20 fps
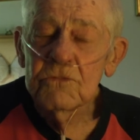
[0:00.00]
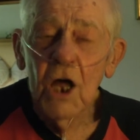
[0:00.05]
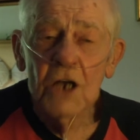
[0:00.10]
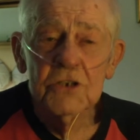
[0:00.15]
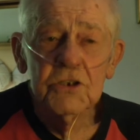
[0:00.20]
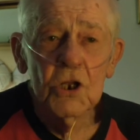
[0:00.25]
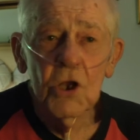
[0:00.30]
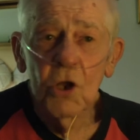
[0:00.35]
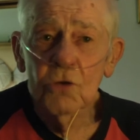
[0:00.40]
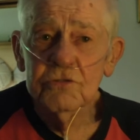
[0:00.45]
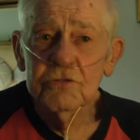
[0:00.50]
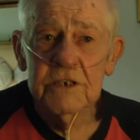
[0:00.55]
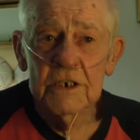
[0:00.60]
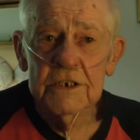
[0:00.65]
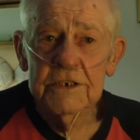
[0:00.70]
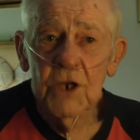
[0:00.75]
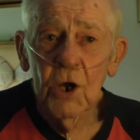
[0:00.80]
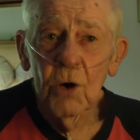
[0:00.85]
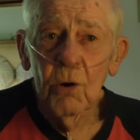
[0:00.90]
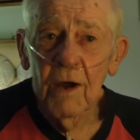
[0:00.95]
Not
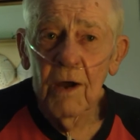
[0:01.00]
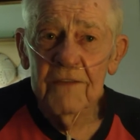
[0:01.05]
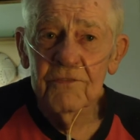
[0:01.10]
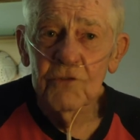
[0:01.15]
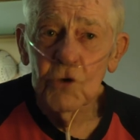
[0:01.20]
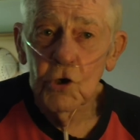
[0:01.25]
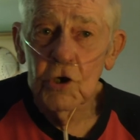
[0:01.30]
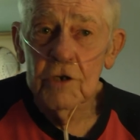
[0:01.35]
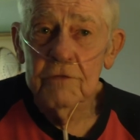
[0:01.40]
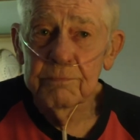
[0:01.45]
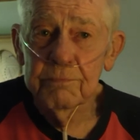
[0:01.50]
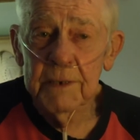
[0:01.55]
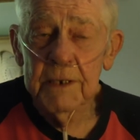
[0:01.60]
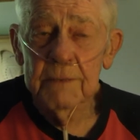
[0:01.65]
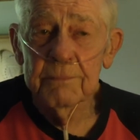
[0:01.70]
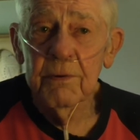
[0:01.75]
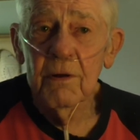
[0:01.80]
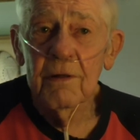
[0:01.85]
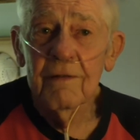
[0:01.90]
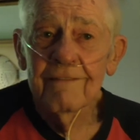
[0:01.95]
closely, no. I've heard of
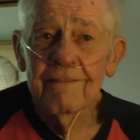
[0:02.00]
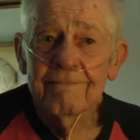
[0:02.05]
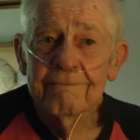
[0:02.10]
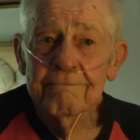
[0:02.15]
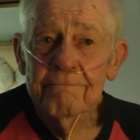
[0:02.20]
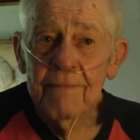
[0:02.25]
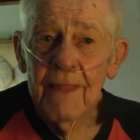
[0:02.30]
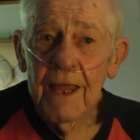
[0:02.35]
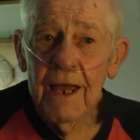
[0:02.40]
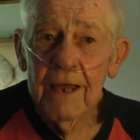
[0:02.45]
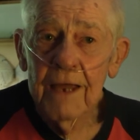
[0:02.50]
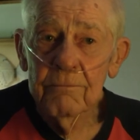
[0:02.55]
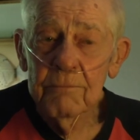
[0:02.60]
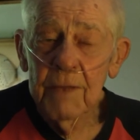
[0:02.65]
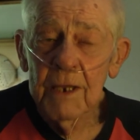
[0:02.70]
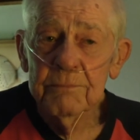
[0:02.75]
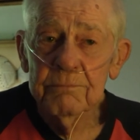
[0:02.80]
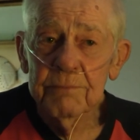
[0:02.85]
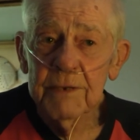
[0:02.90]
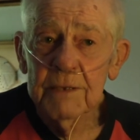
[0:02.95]
people. I
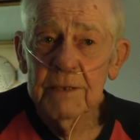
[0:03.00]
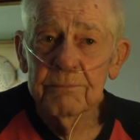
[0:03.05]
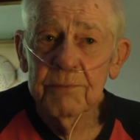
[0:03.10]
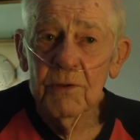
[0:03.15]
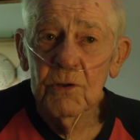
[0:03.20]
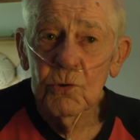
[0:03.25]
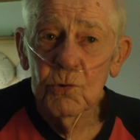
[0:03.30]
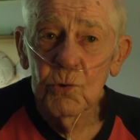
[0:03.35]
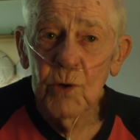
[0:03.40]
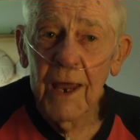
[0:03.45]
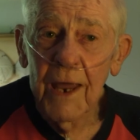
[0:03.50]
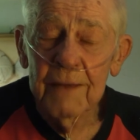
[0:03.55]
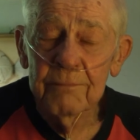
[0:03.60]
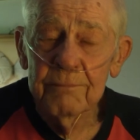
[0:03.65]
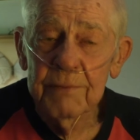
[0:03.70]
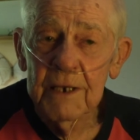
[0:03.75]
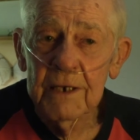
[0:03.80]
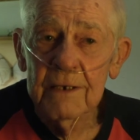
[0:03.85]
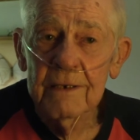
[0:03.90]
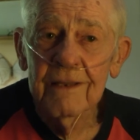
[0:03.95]
met people who had
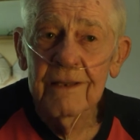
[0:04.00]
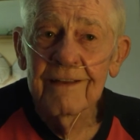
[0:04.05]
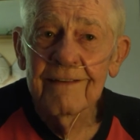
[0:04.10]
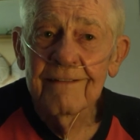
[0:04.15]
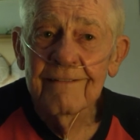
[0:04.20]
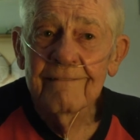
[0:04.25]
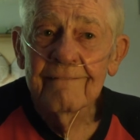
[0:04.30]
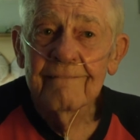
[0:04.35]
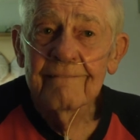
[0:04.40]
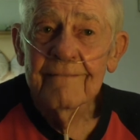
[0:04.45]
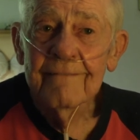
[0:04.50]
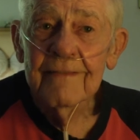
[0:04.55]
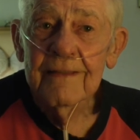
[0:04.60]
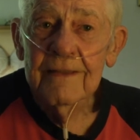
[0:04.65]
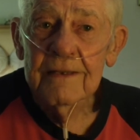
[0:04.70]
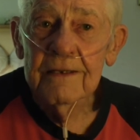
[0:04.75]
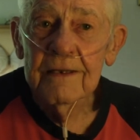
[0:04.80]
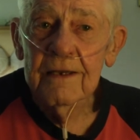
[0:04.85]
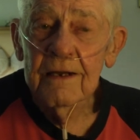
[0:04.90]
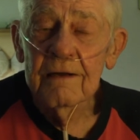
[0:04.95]
been,
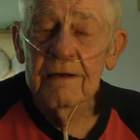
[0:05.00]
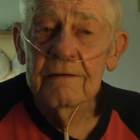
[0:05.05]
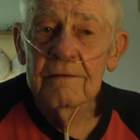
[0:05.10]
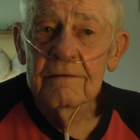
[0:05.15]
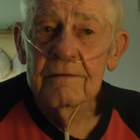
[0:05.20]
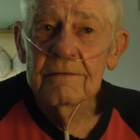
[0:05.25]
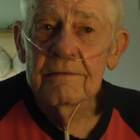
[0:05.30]
yeah.